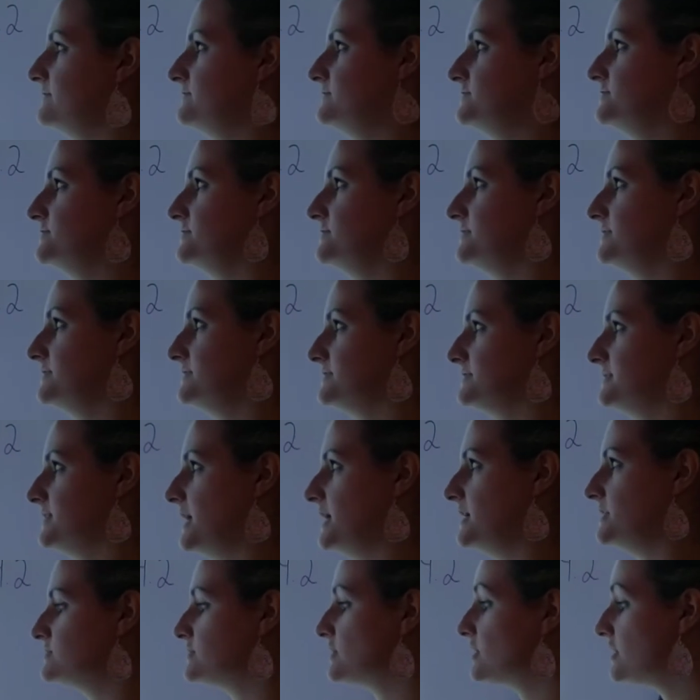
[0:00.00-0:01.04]
students
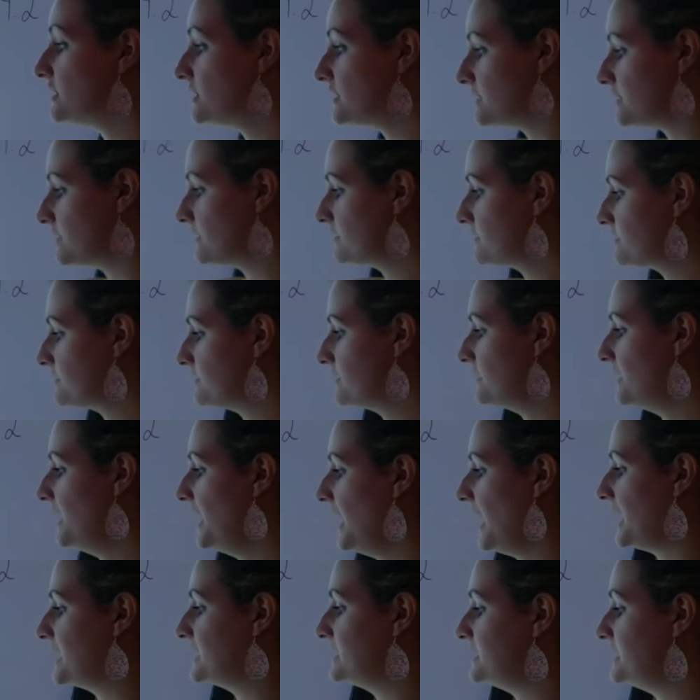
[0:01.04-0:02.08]
liked Earth,
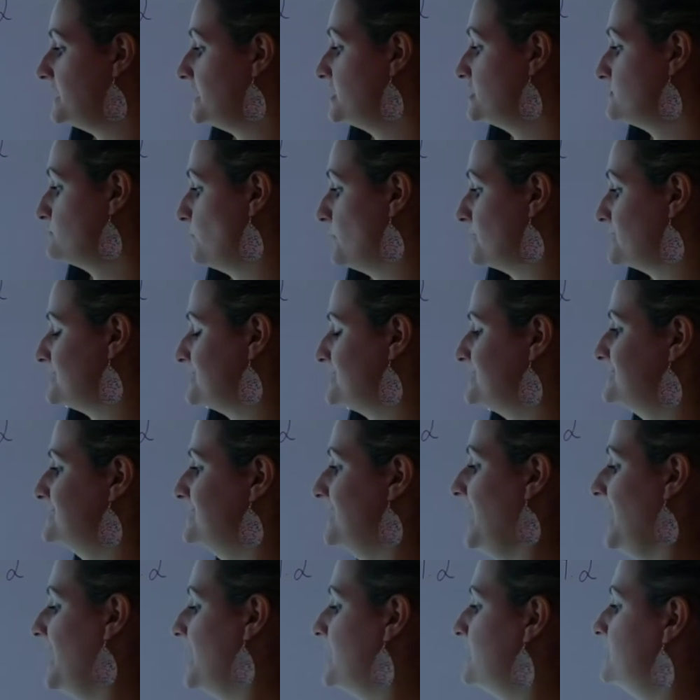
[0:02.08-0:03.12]
and each one's
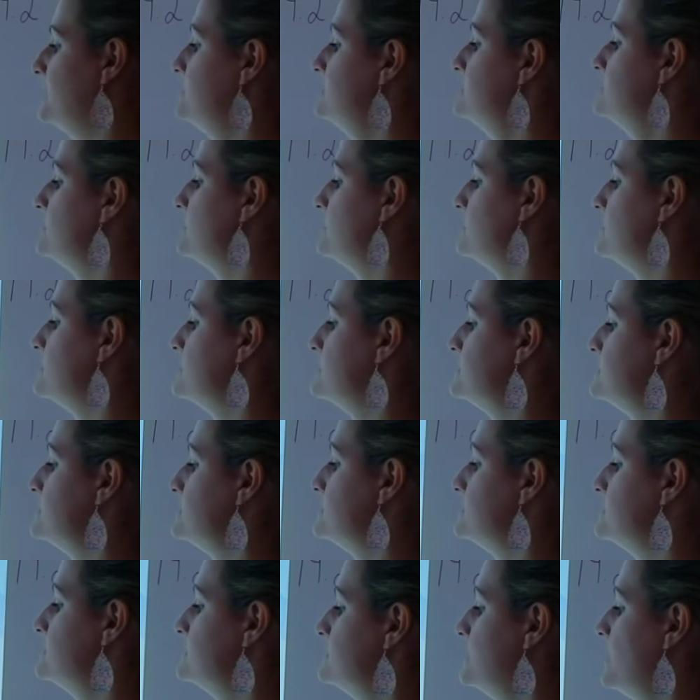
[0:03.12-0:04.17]
10, so this
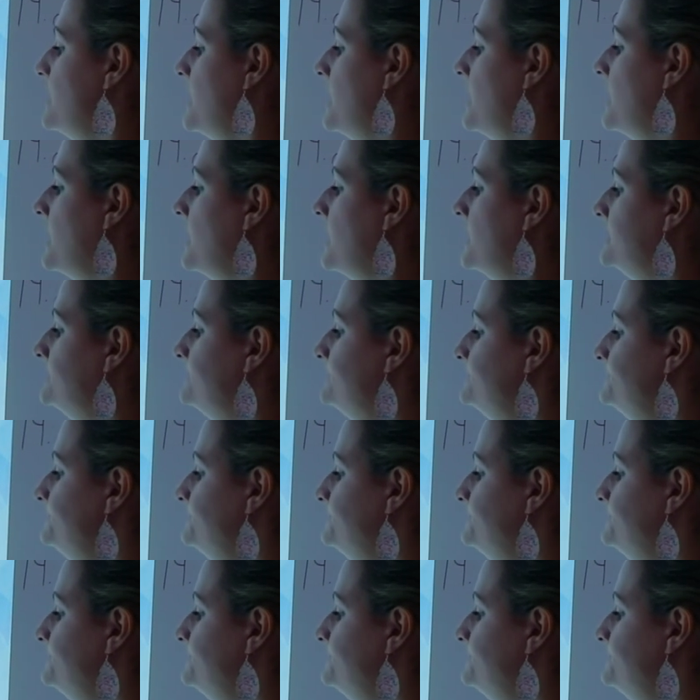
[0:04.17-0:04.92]
is 10,